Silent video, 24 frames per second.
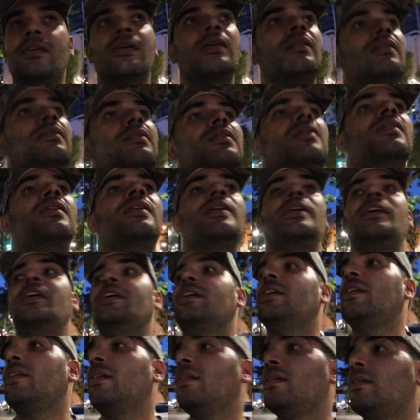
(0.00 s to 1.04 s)
going on
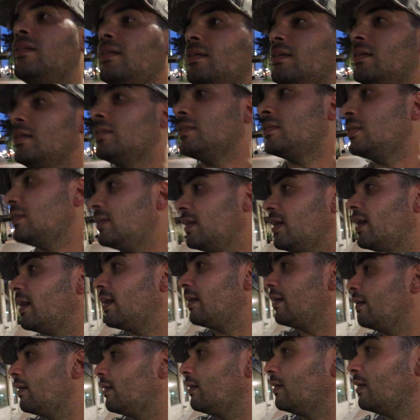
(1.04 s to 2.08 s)
here
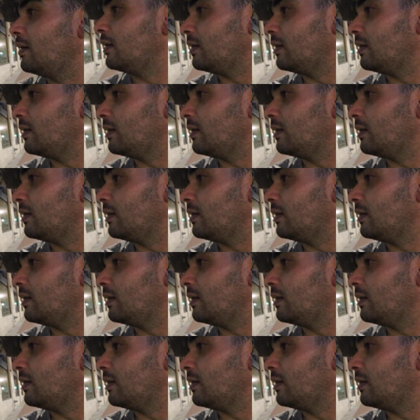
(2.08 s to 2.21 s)
today,